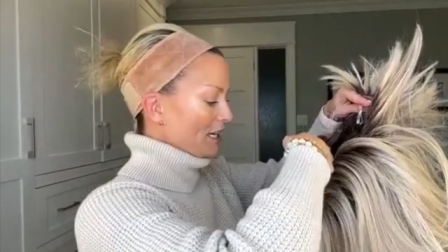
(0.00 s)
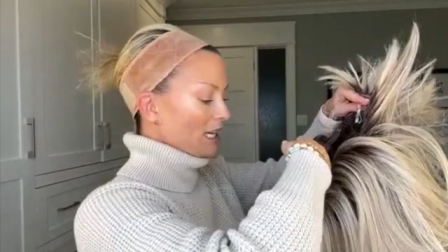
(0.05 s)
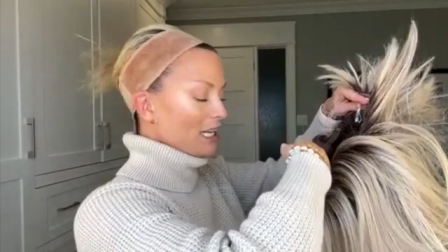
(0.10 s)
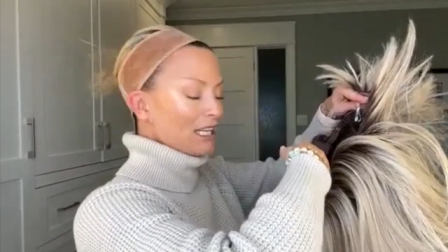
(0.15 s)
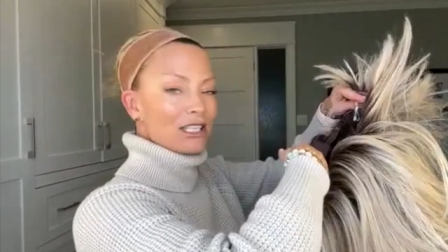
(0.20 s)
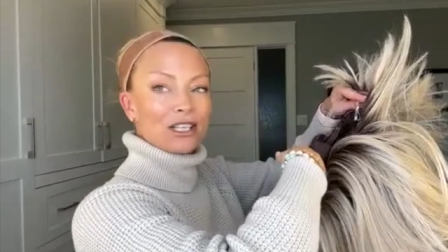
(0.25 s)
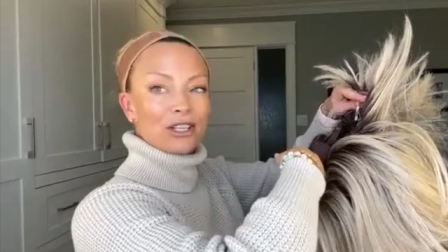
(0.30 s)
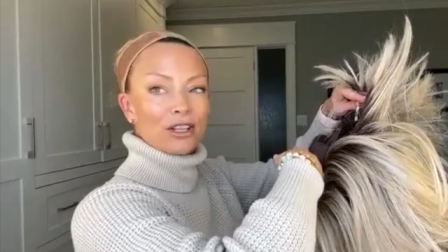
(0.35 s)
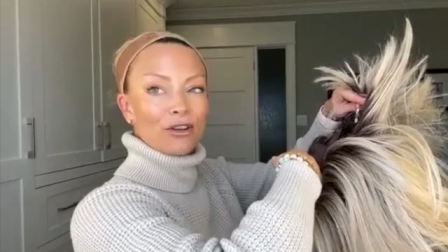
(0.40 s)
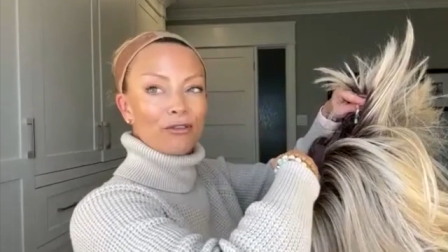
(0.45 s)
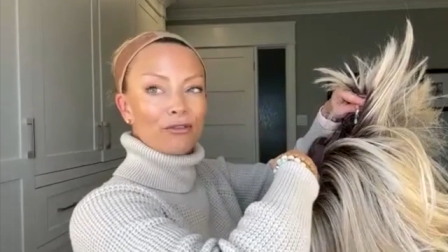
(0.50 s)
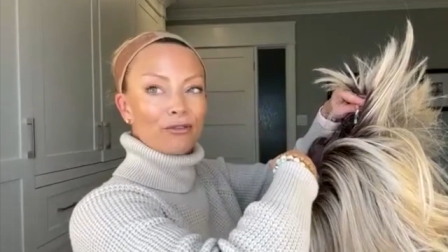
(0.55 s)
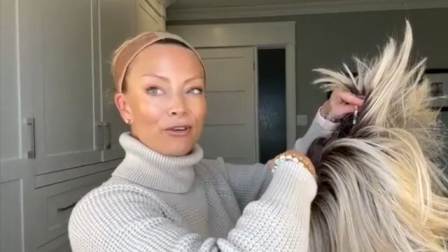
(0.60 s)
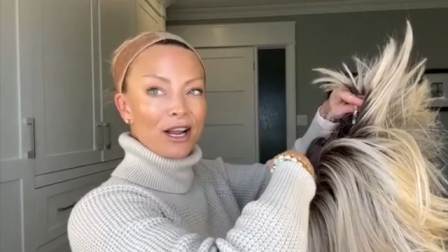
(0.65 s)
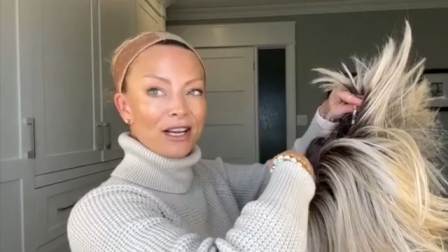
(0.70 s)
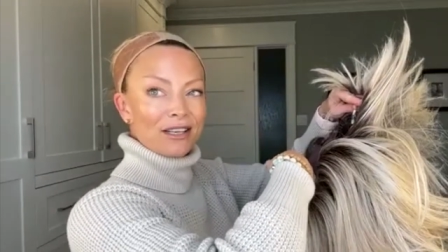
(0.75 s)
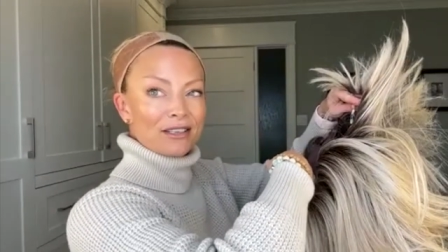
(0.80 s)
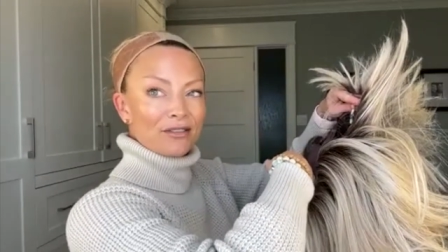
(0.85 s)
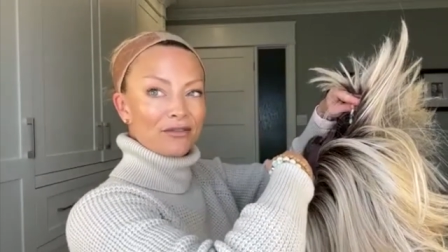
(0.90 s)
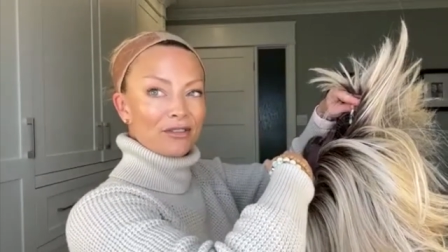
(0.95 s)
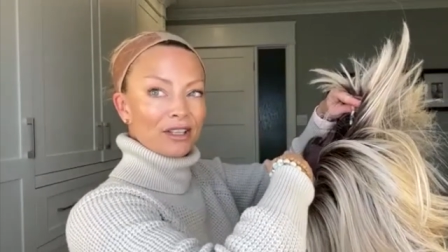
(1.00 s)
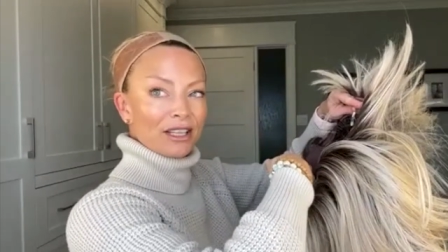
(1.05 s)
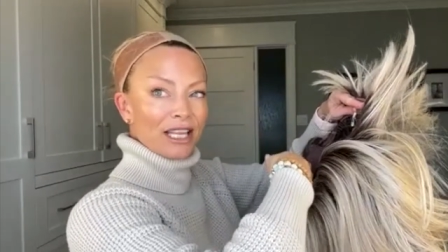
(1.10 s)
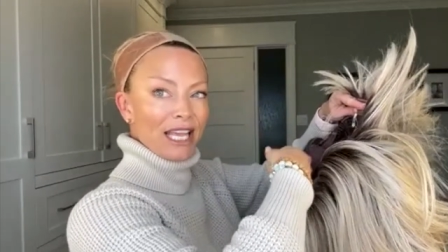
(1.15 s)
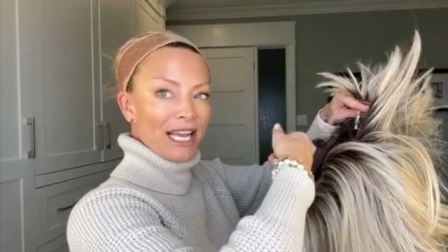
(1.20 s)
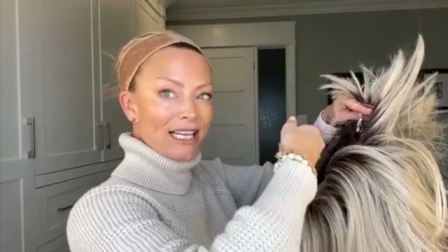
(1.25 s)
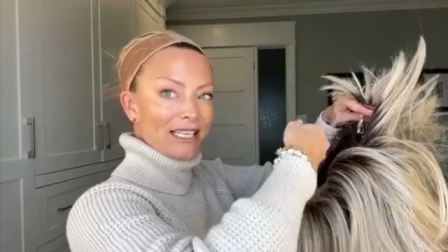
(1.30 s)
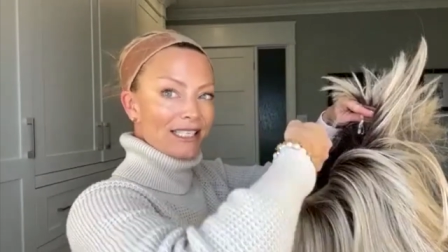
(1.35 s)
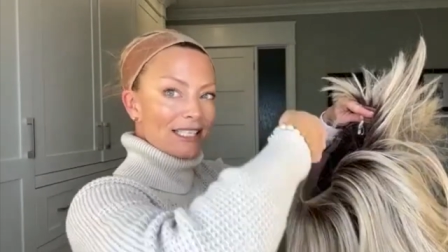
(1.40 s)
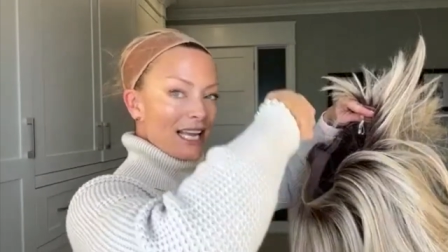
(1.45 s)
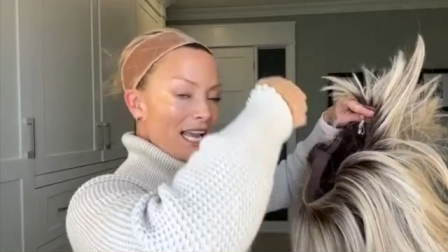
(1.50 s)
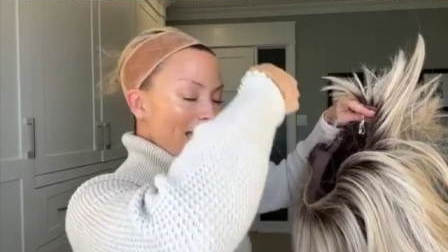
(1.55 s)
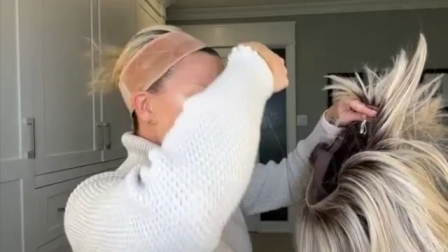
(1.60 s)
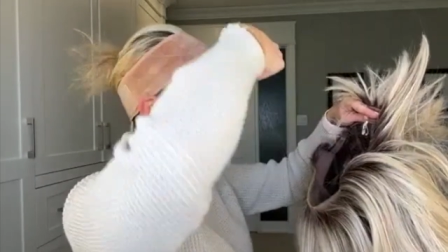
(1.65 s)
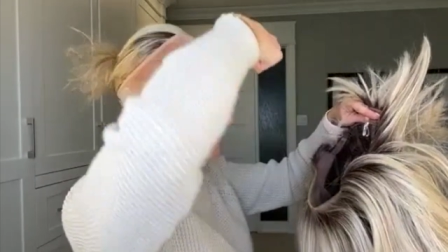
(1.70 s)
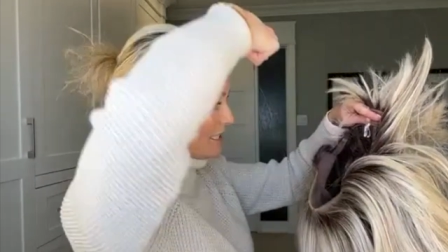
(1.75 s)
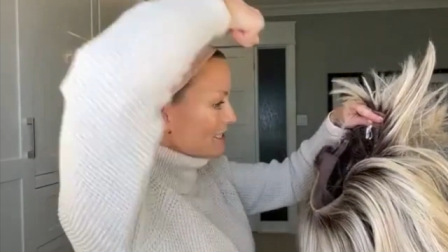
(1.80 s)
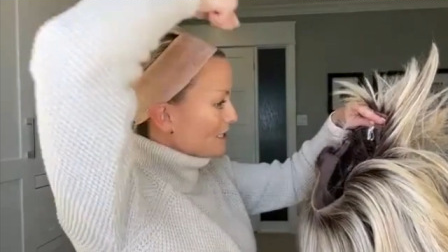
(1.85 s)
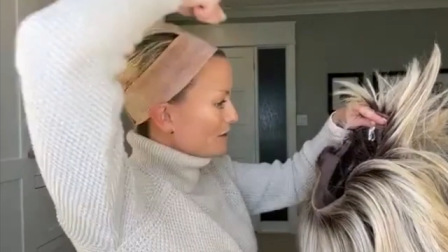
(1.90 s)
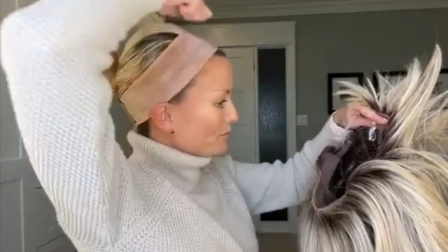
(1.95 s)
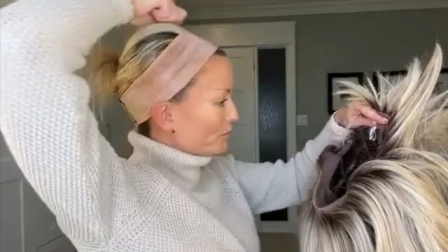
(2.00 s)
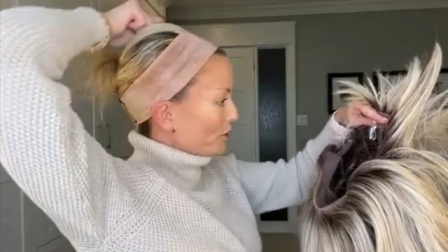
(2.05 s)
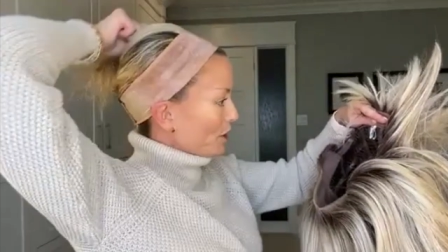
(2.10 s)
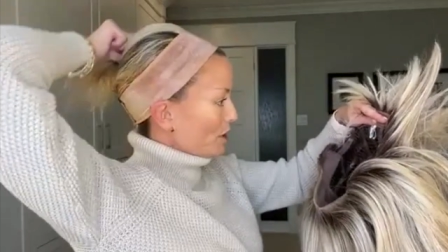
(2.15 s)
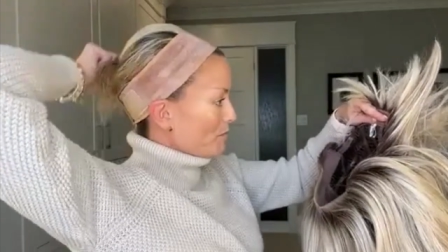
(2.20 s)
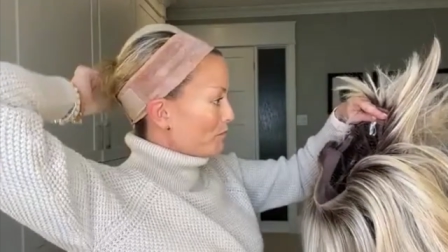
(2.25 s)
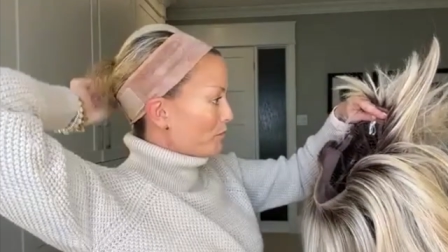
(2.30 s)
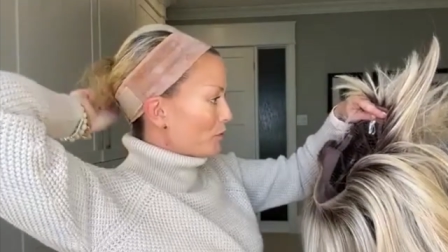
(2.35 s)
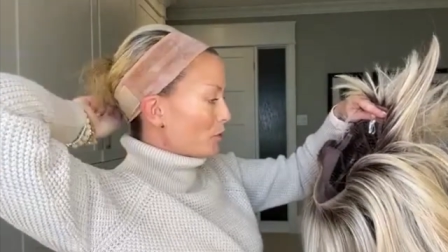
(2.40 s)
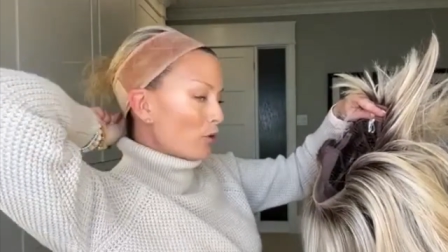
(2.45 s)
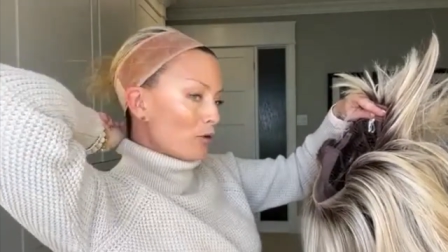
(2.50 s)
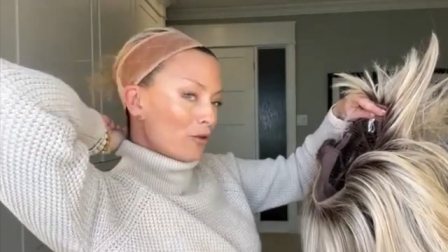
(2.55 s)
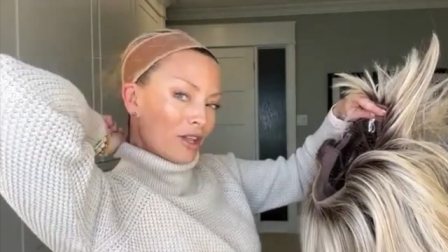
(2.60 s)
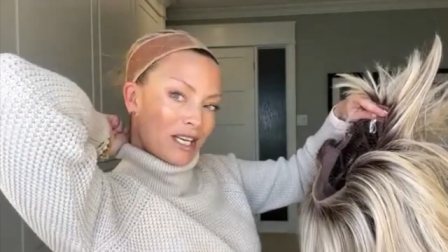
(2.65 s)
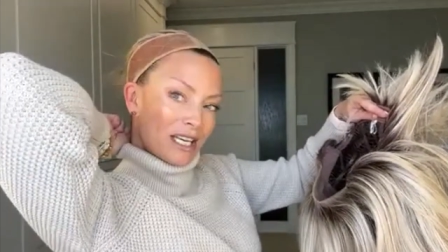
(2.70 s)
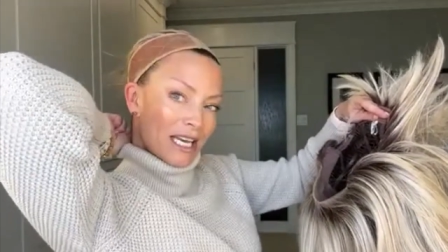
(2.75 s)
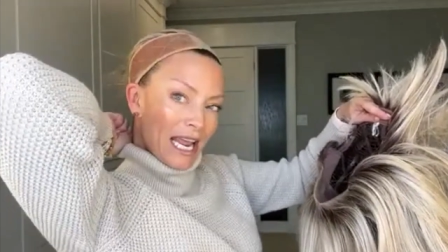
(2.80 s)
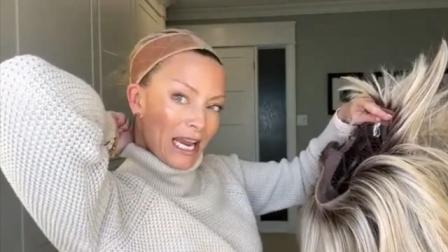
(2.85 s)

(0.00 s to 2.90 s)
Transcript: into the front of the lace and then simply pull the